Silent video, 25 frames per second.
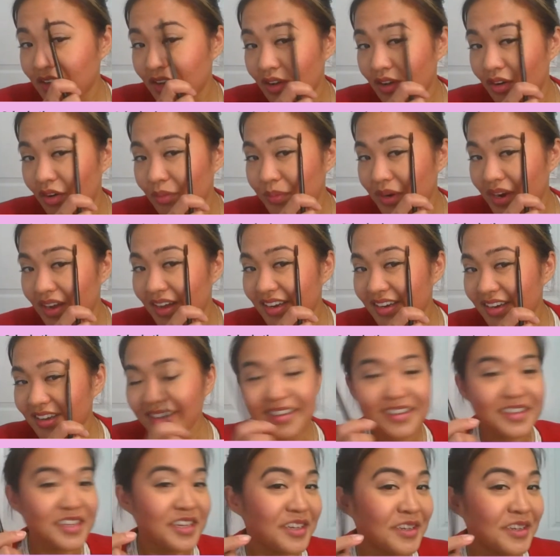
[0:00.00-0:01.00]
No
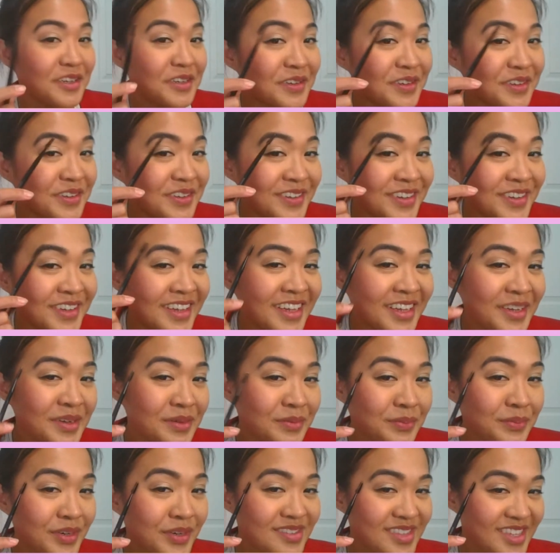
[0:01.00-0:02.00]
product.
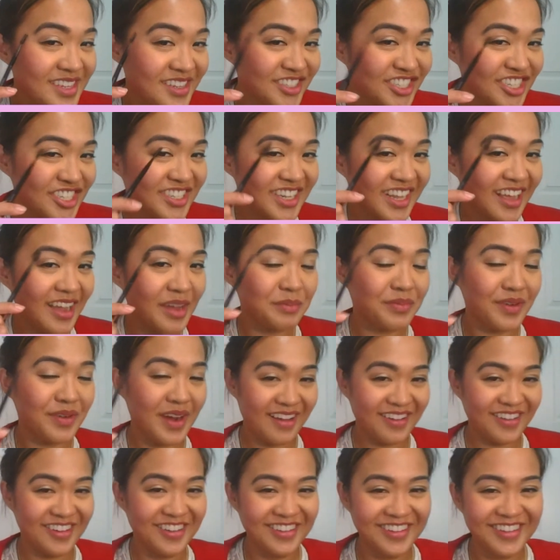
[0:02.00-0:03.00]
Precision
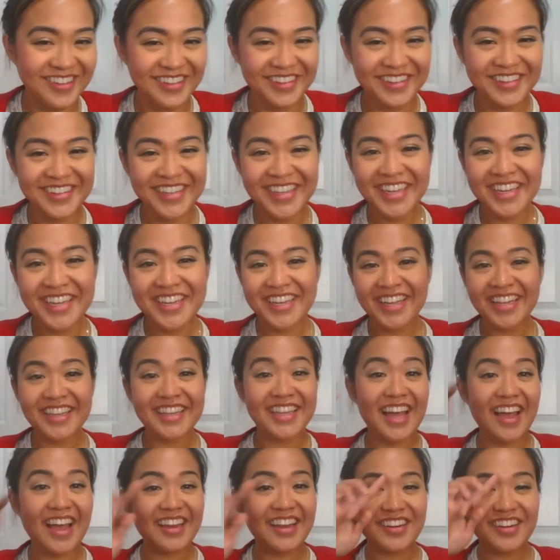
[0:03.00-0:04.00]
eyebrow
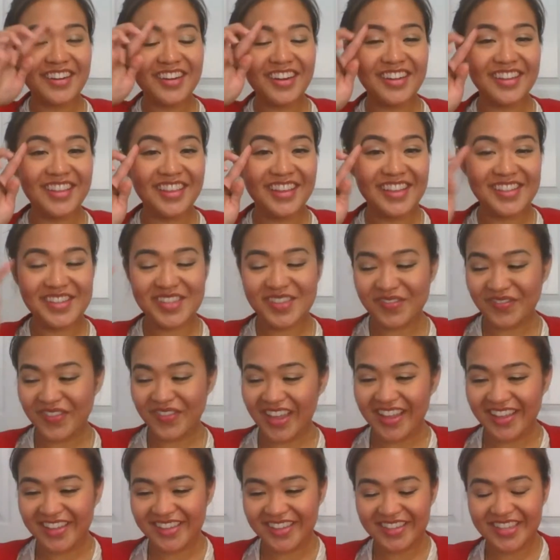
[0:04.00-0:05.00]
liner on this
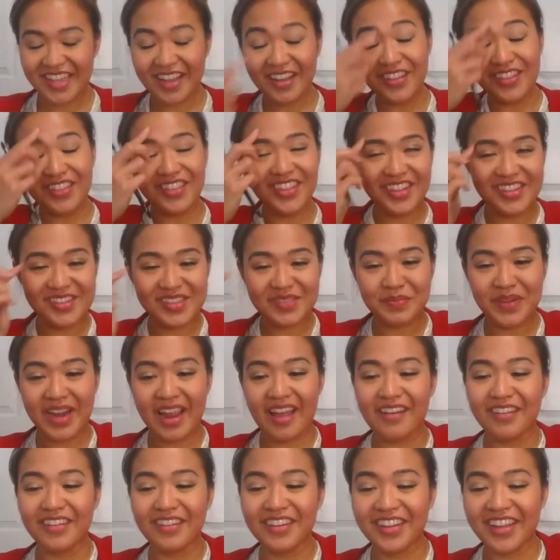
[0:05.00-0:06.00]
face, on this
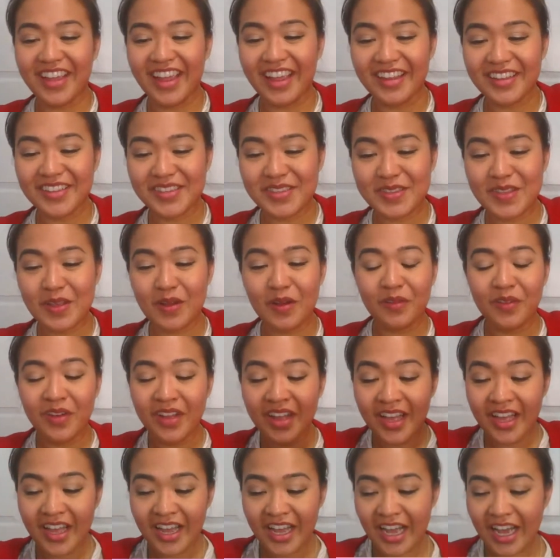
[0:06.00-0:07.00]
brow. Okay, so
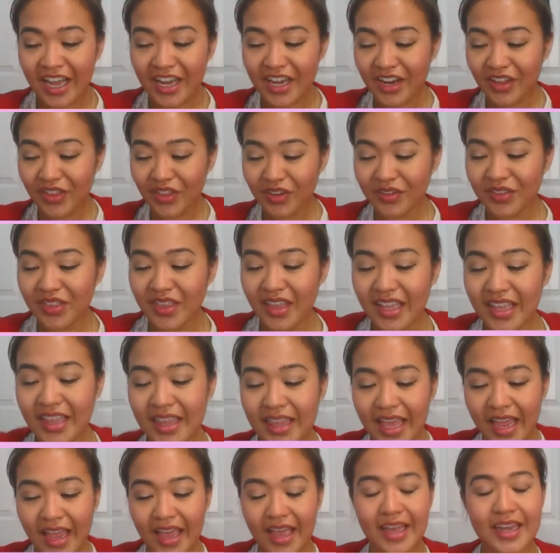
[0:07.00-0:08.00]
another
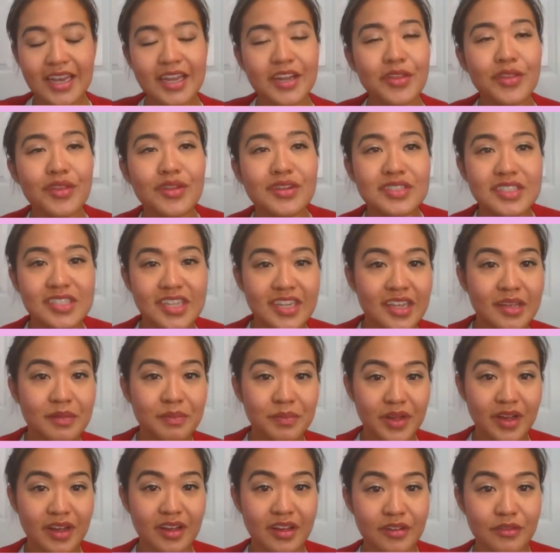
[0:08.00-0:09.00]

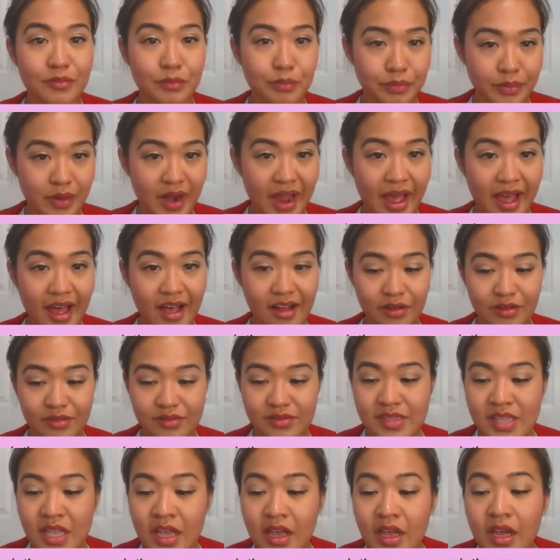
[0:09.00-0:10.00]
tip of
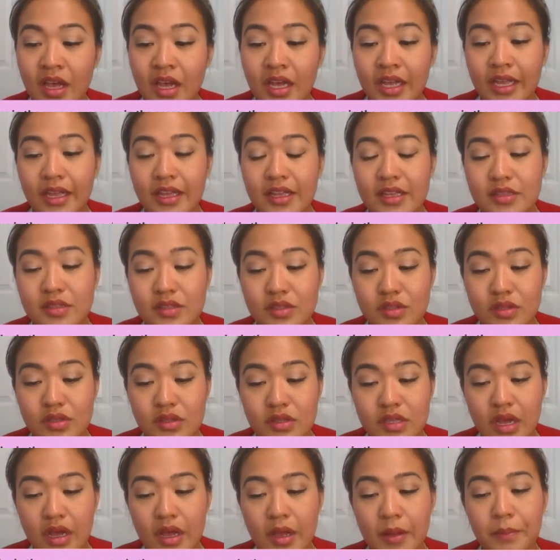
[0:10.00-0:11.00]
brows is
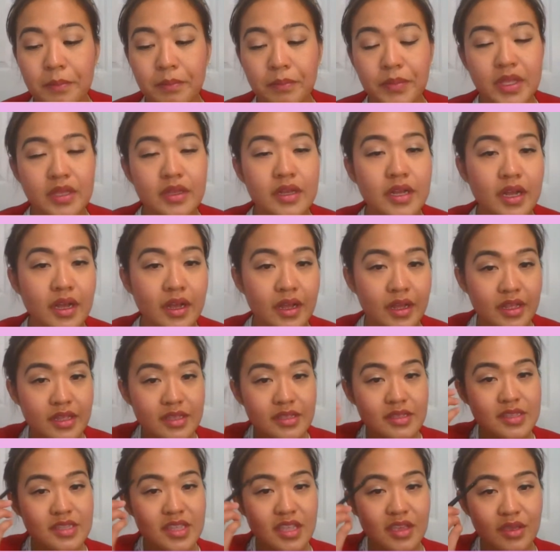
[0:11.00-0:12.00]

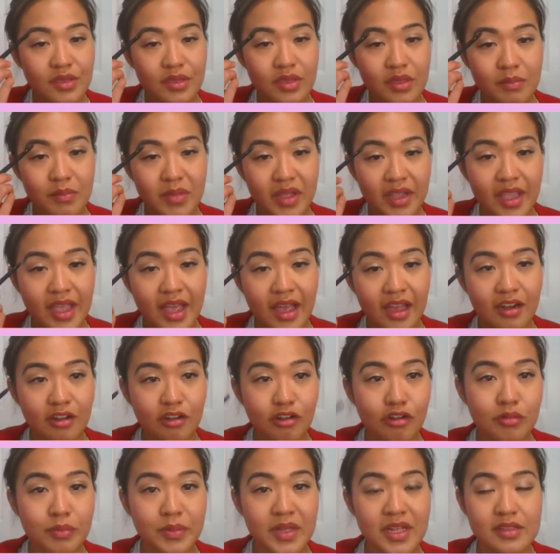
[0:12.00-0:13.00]
because the
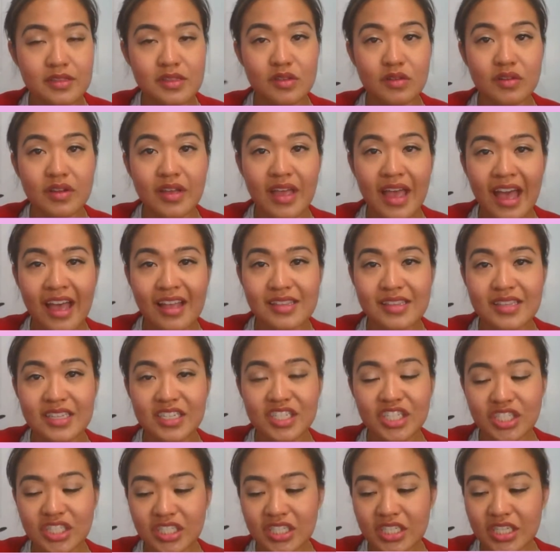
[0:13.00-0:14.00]
mechanical pencil, it has
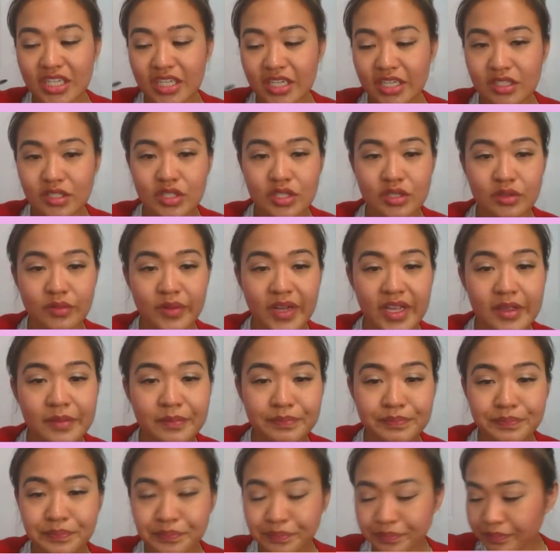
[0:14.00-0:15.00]
this sheen to
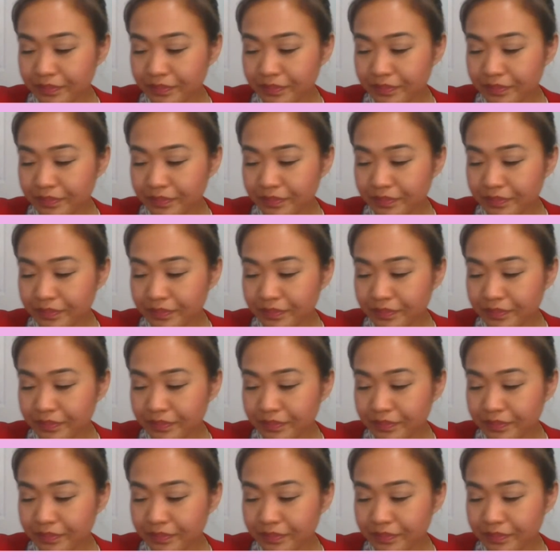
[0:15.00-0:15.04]
it,